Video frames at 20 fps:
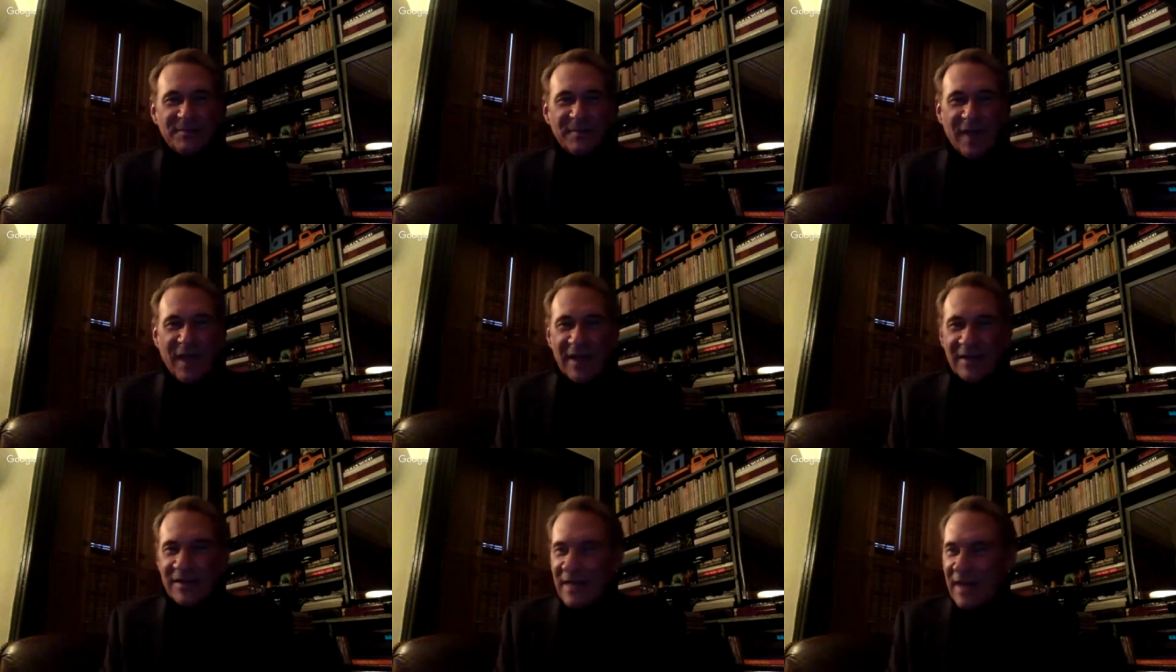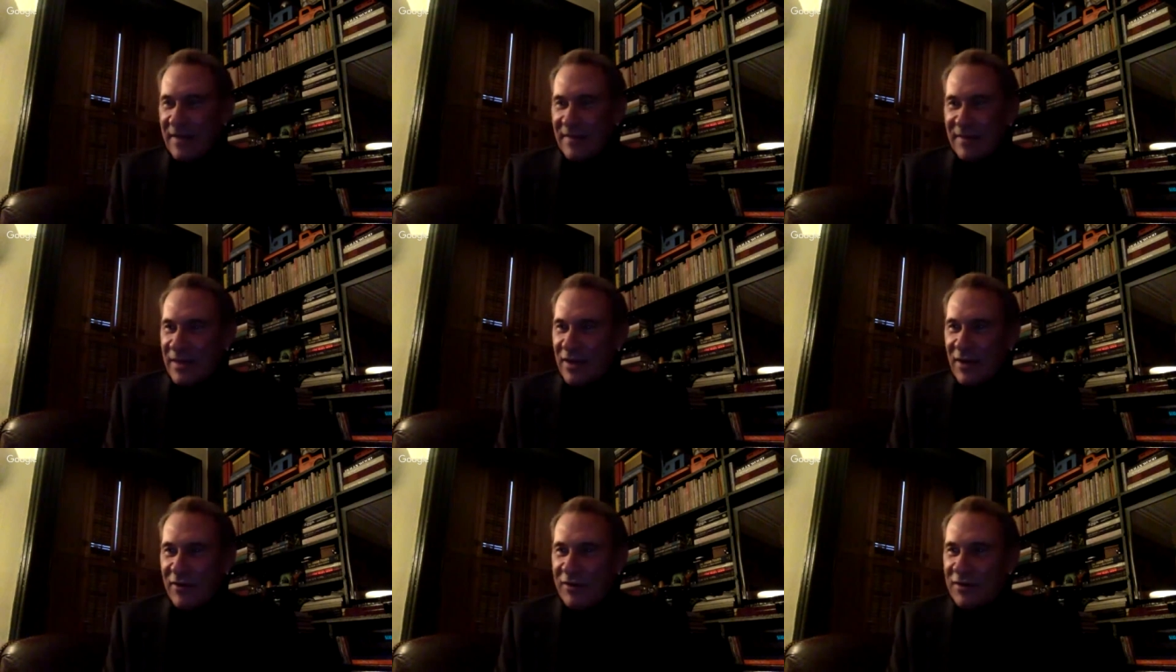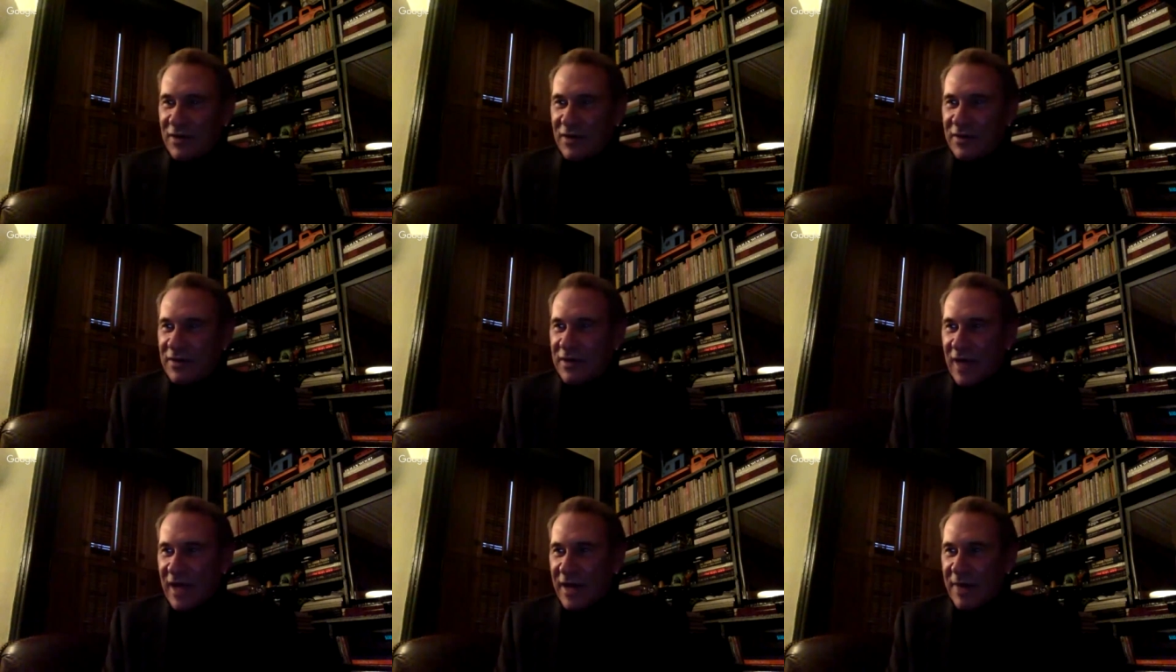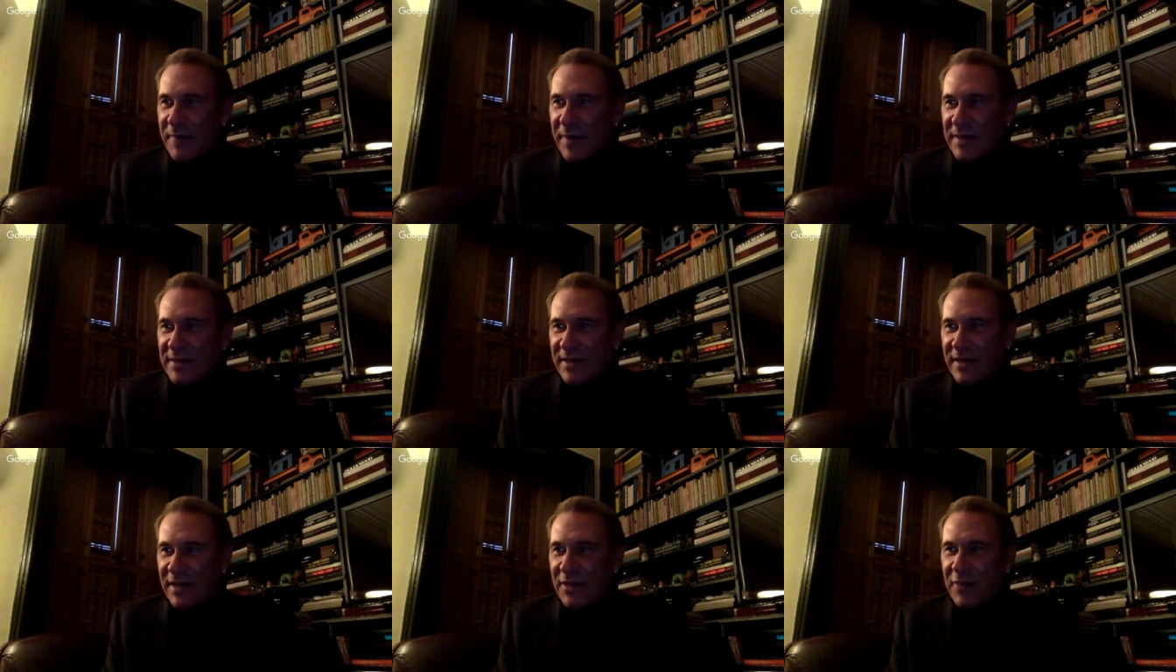At, at, you know, Johnny
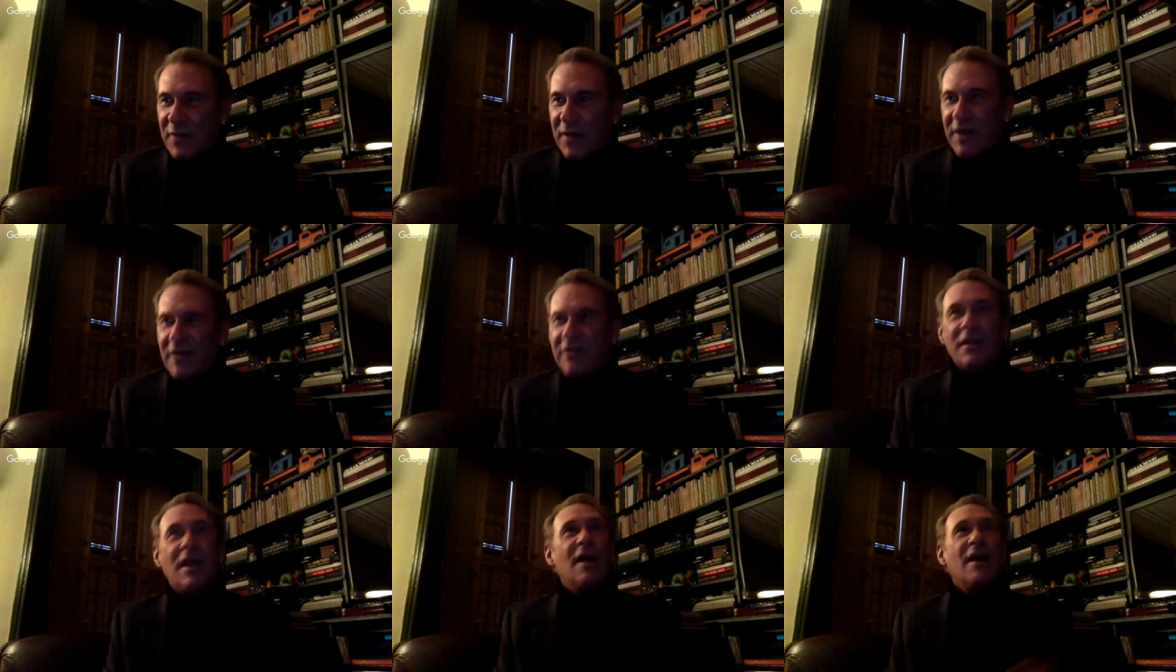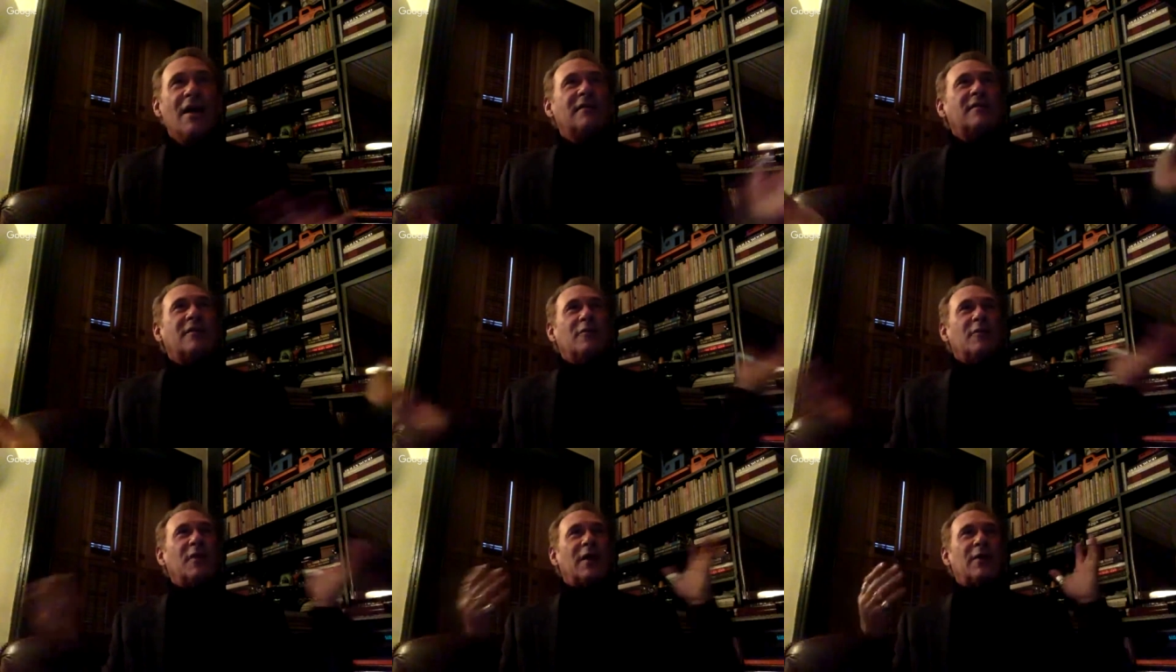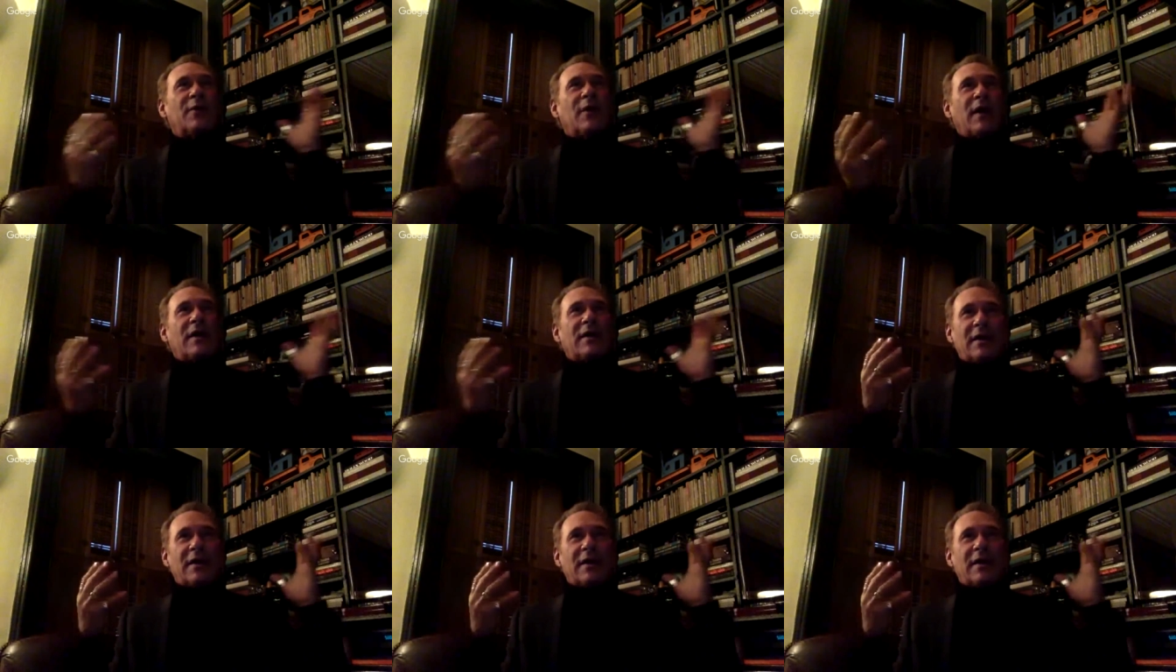basically wanted to. wear.